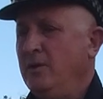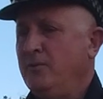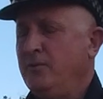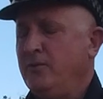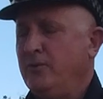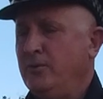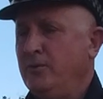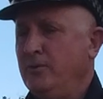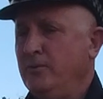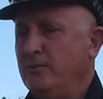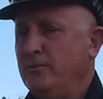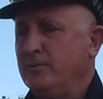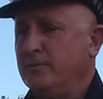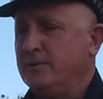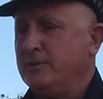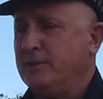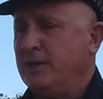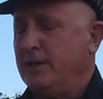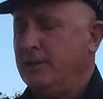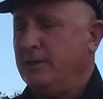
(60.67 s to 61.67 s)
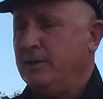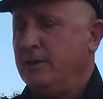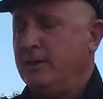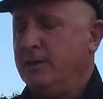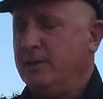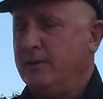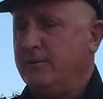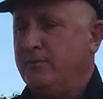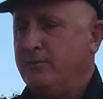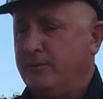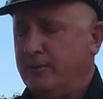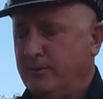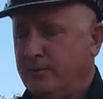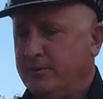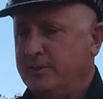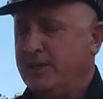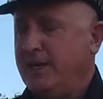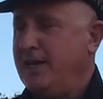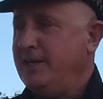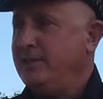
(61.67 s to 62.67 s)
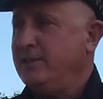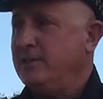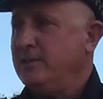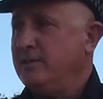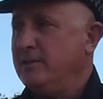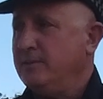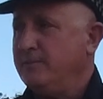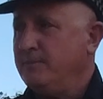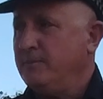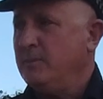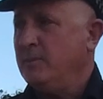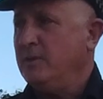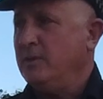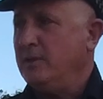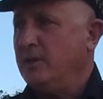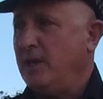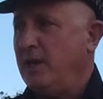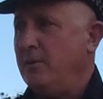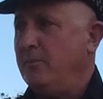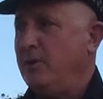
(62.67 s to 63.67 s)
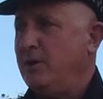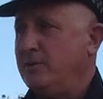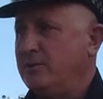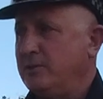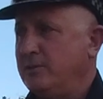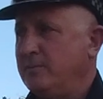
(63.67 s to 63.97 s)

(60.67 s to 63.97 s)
Through SAS, the ambos.